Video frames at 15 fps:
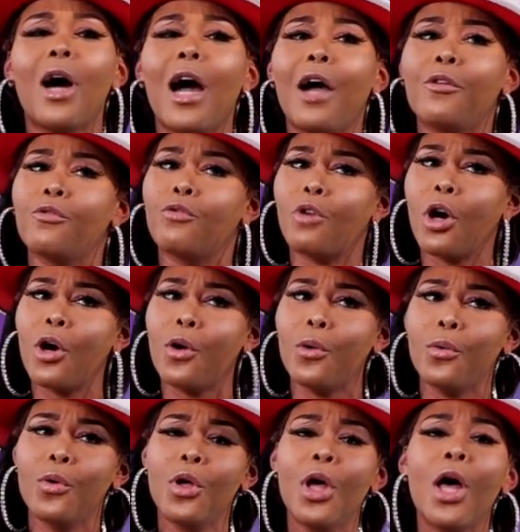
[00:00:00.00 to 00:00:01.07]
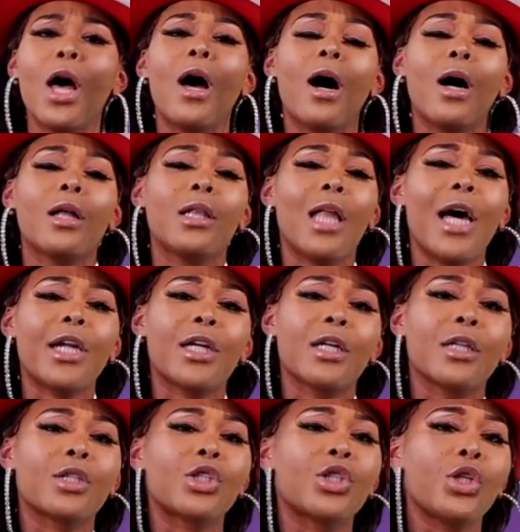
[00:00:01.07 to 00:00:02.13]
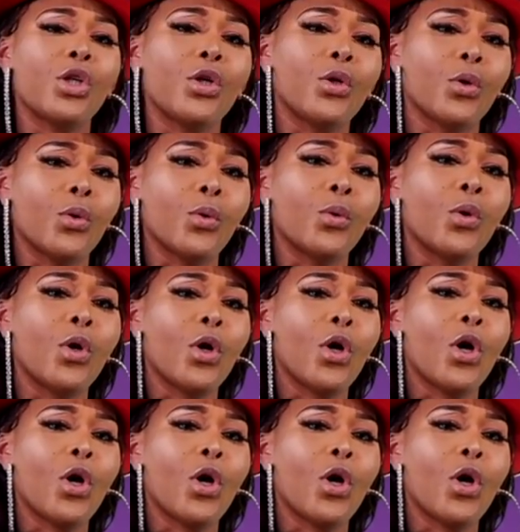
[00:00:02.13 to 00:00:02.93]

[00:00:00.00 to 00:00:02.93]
I wrote a letter to